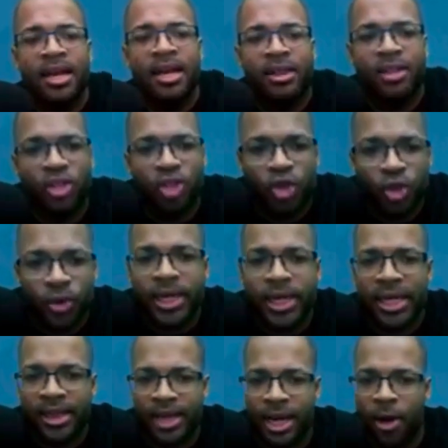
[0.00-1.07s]
the
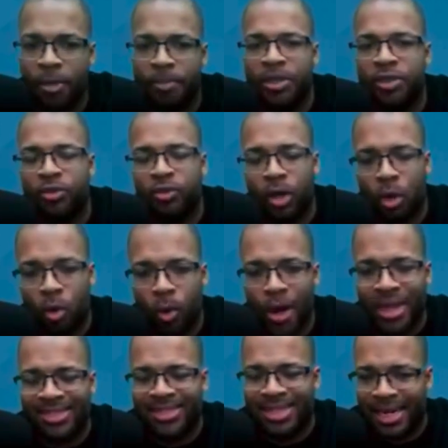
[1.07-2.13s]
treating therapist
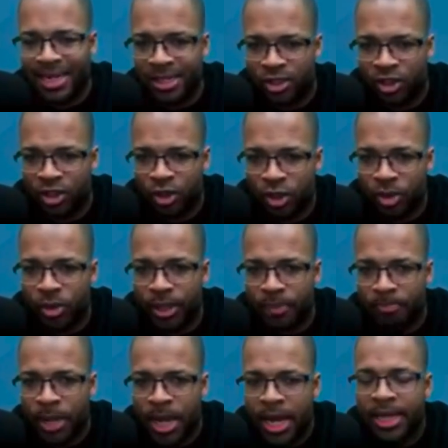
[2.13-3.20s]
requests that his student
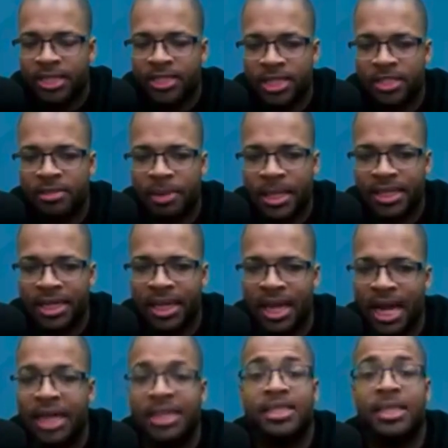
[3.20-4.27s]
anticipate the
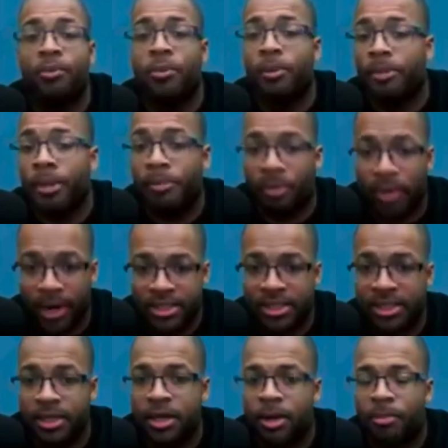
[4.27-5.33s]
lines that will be
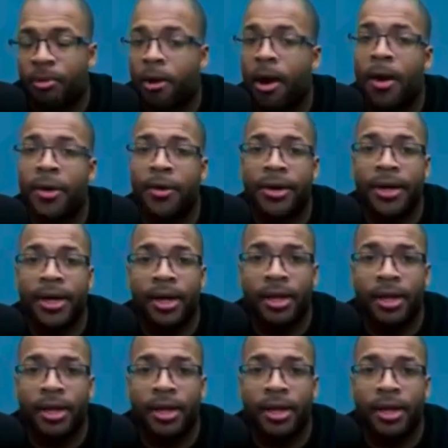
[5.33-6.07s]
present prior